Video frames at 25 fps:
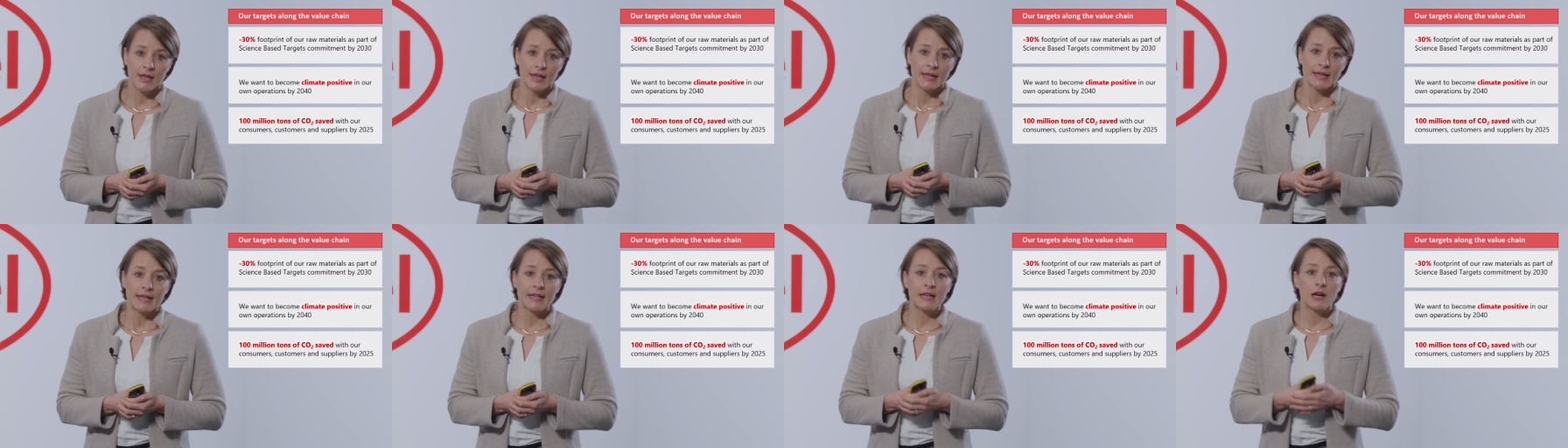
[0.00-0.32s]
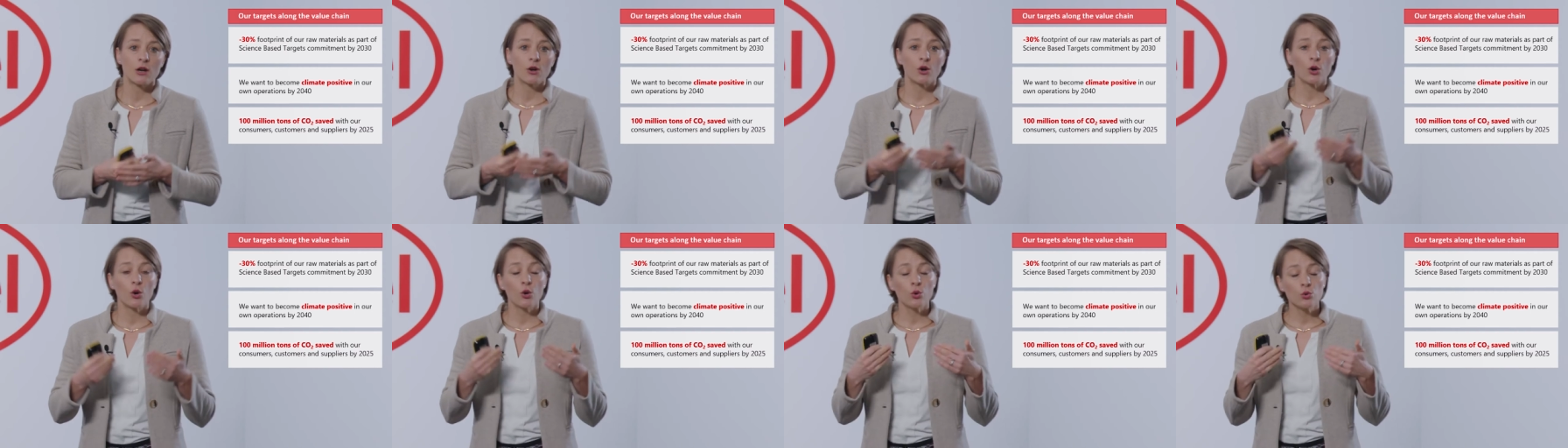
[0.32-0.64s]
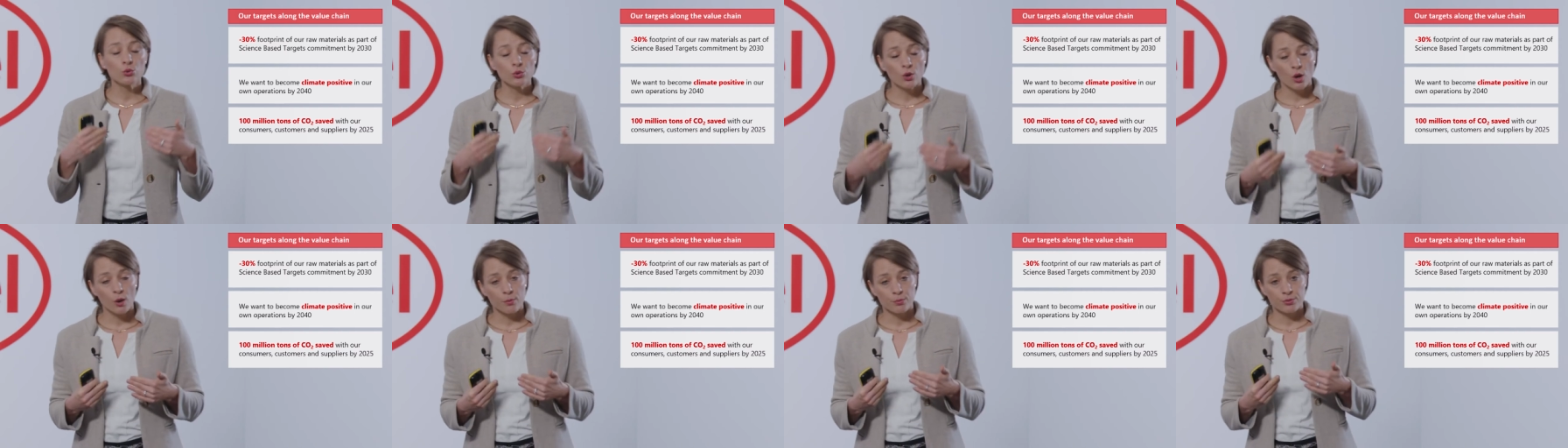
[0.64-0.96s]
In our
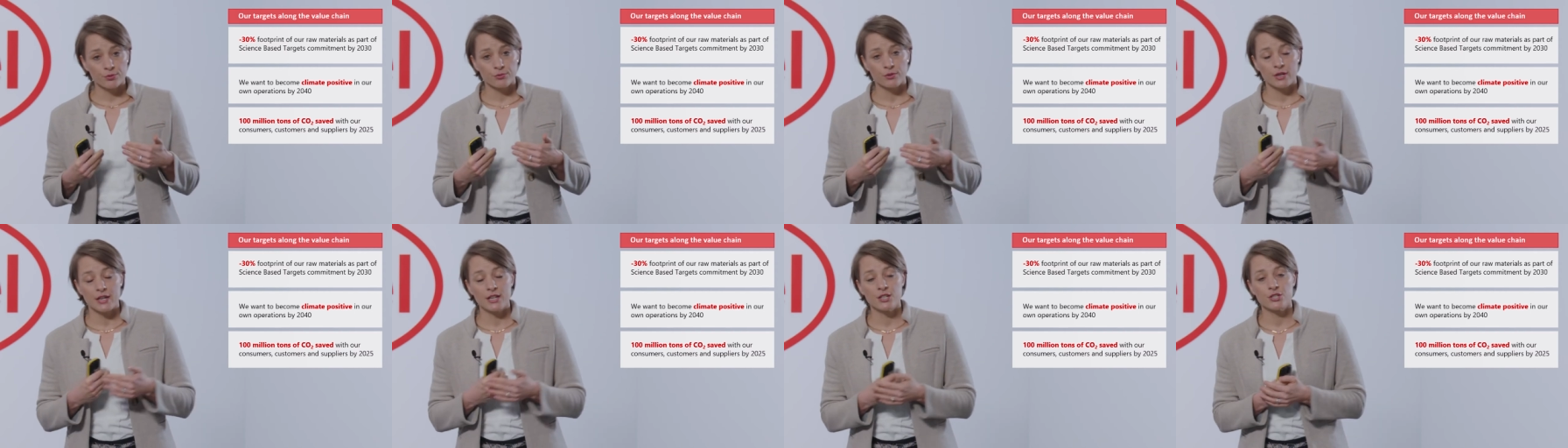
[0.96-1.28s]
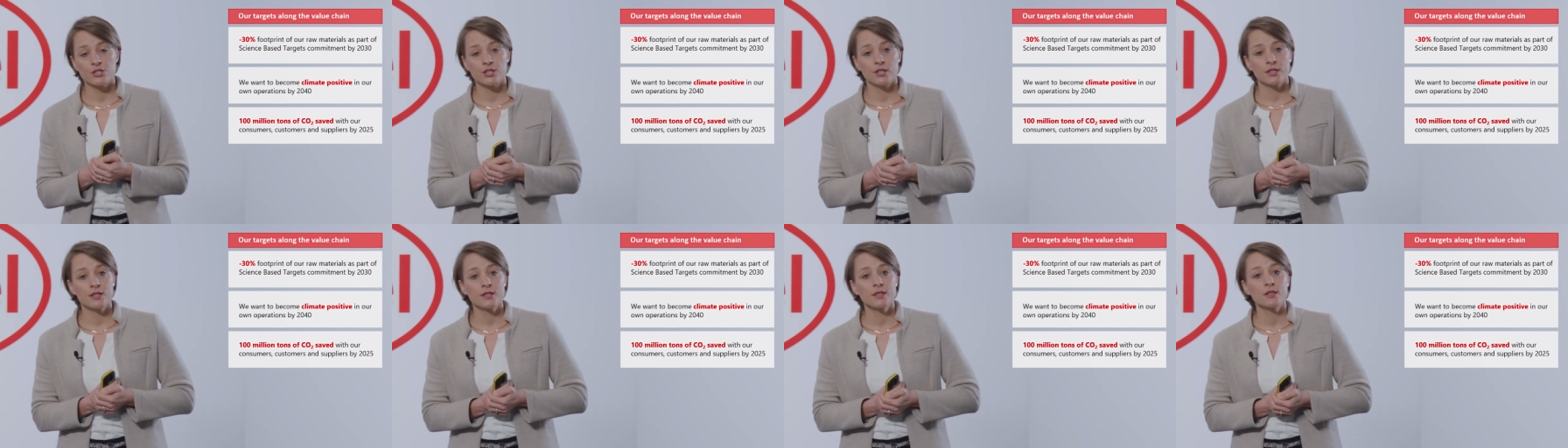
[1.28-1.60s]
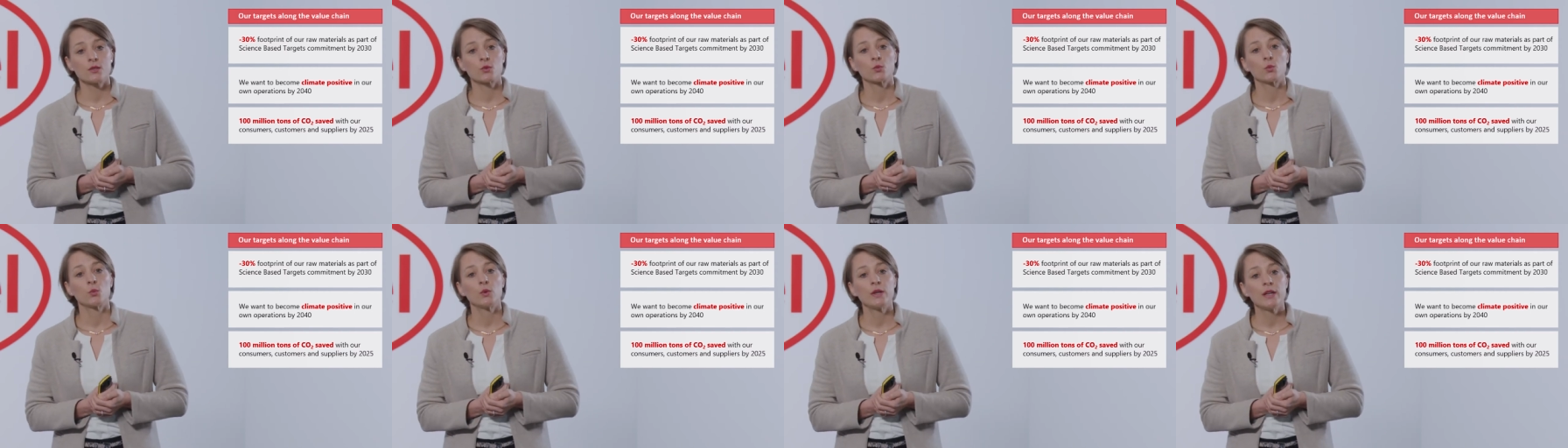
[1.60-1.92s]
own
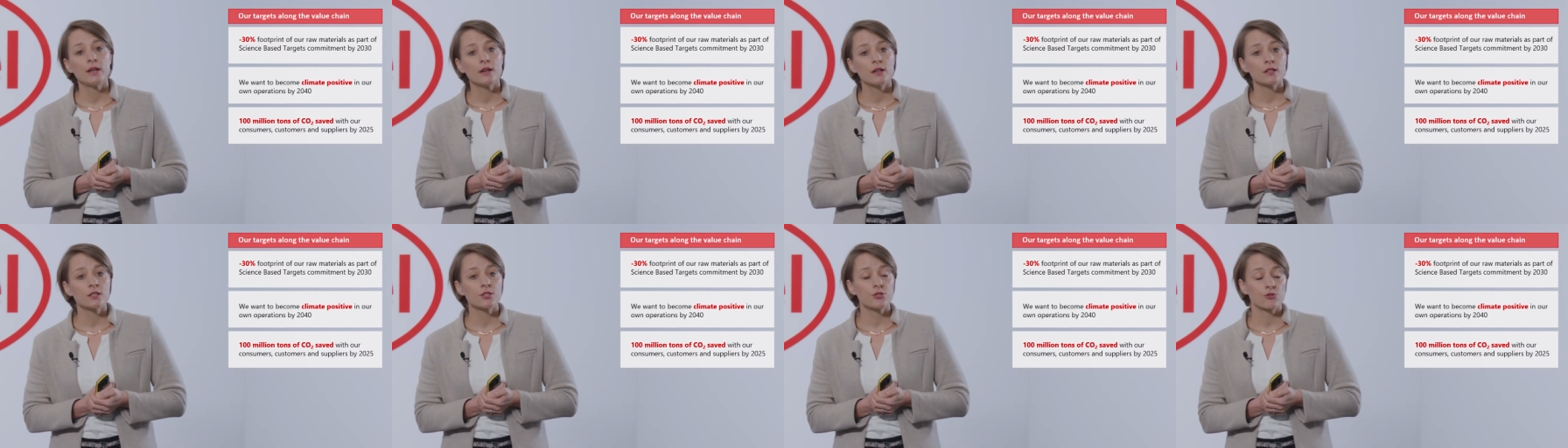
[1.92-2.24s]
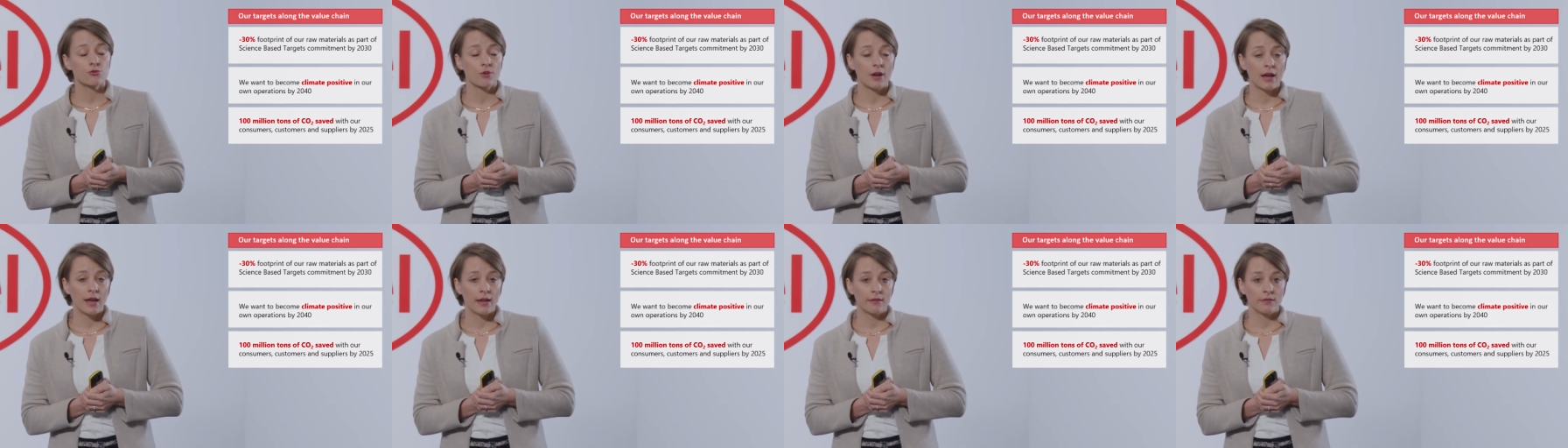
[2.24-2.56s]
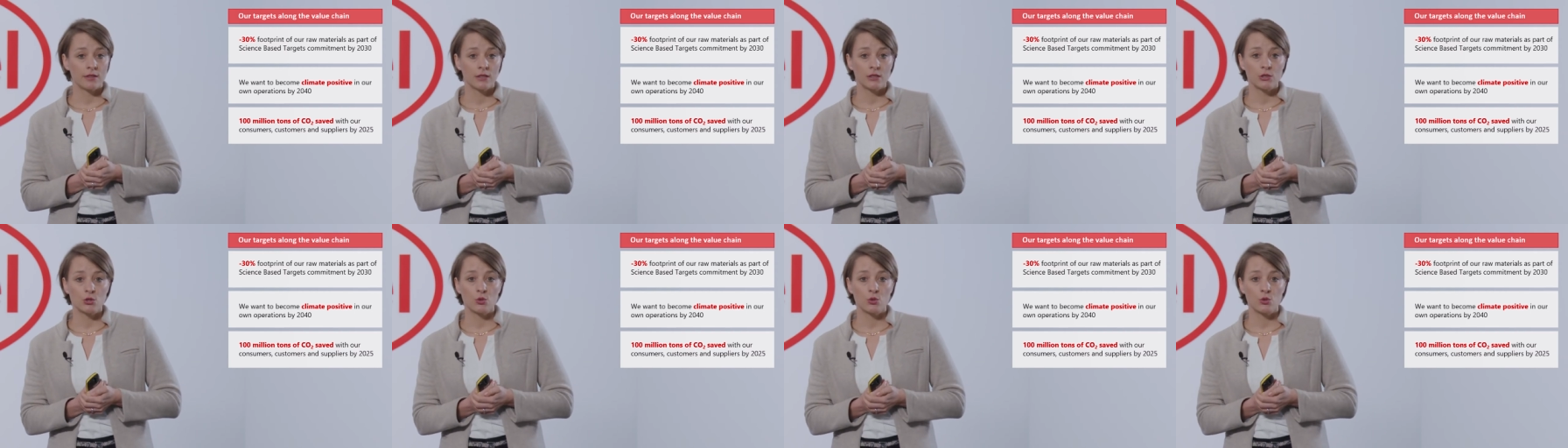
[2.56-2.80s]
operations, we are striving